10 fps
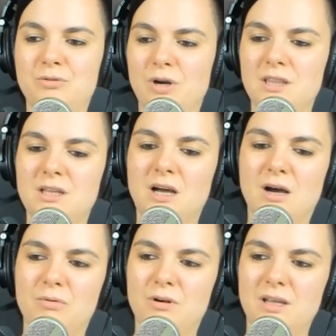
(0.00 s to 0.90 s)
And right
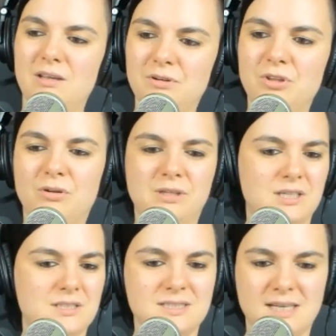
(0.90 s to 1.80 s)
now, even though
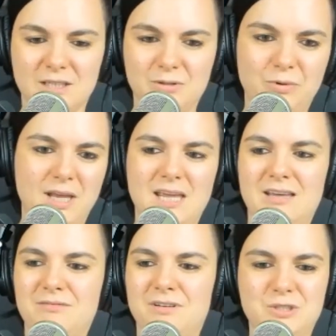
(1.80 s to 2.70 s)
there's a second
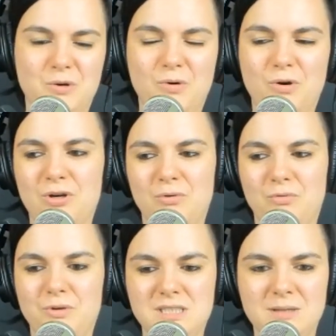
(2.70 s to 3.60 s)
wave and so on,
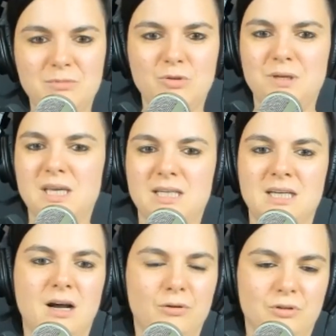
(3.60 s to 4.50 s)
we seem to be
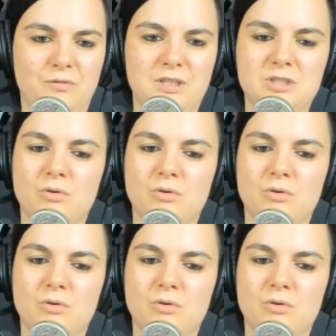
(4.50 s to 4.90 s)
getting out of it.